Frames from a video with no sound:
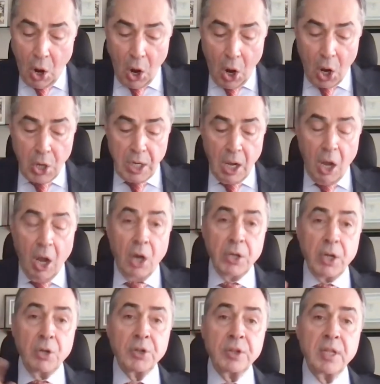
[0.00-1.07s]
on
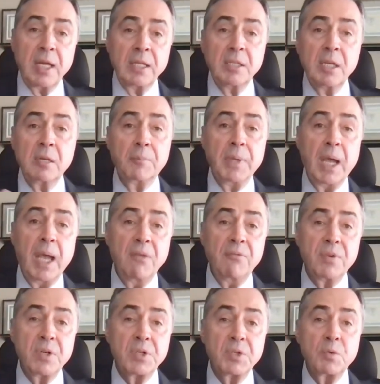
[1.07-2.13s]
authentic
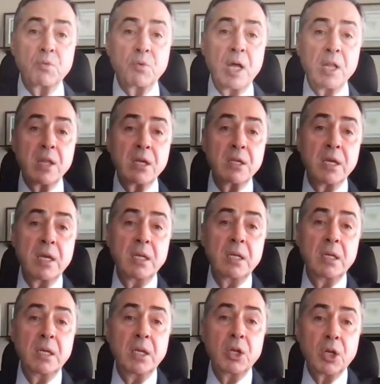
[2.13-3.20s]
behaviors rather
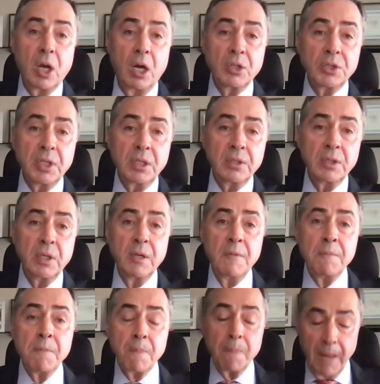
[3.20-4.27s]
than in content.
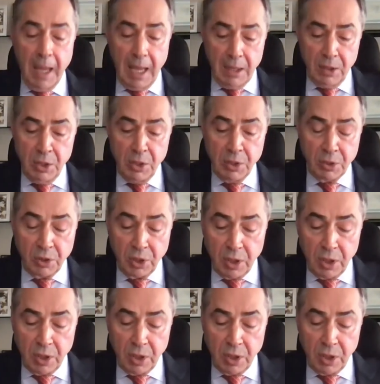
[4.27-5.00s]
And in the